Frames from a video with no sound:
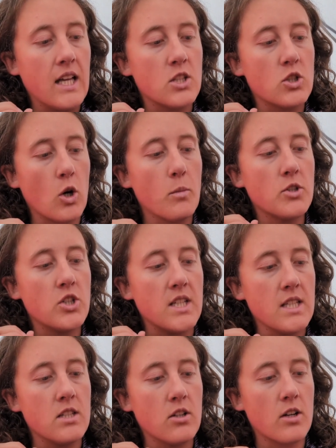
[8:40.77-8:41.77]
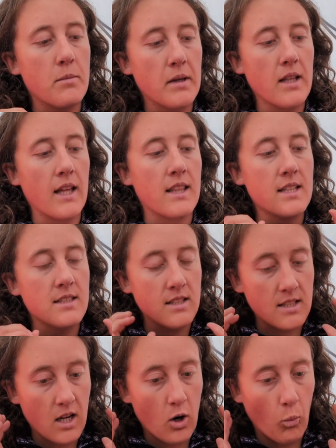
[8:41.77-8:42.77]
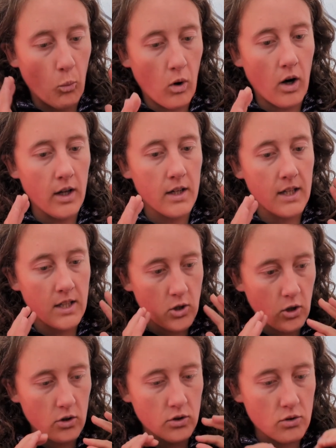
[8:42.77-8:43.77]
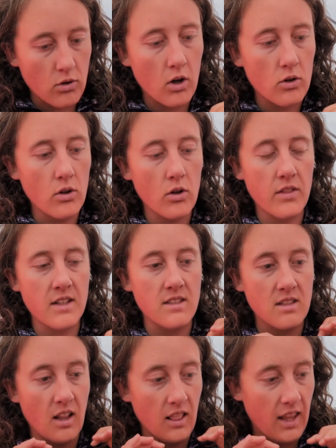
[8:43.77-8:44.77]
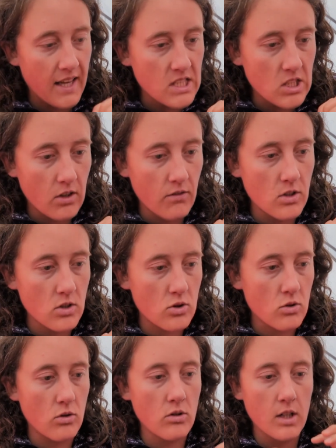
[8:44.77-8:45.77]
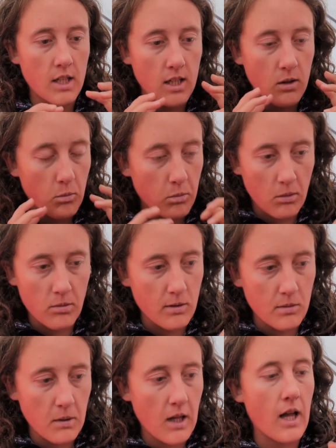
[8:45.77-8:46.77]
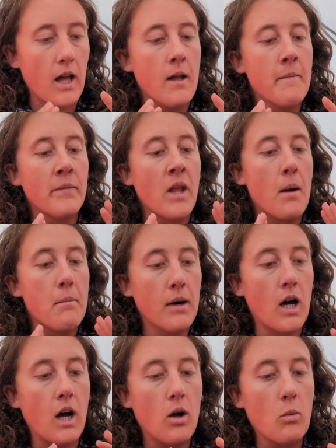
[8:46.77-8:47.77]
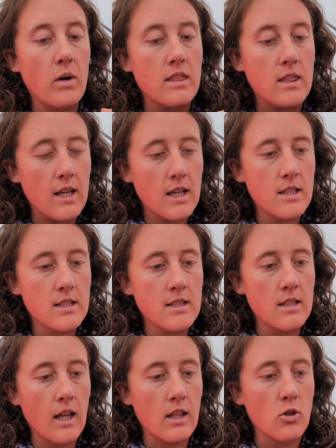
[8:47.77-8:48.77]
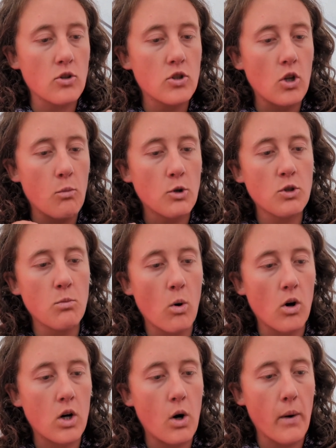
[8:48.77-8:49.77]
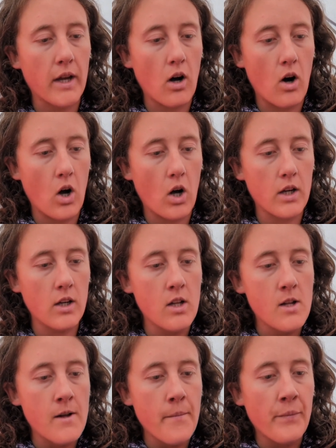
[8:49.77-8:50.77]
it's so much easier to be like, this is their one internal struggle, this is the lesson of the story, blah, blah, blah, blah. But with this, like, there's so much more going on.